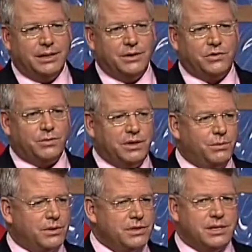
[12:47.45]
Those three
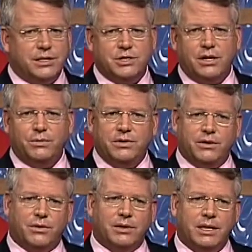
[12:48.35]
words that I shared with
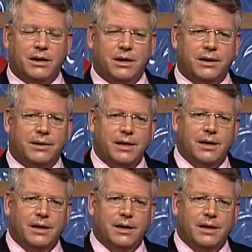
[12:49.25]
you early on.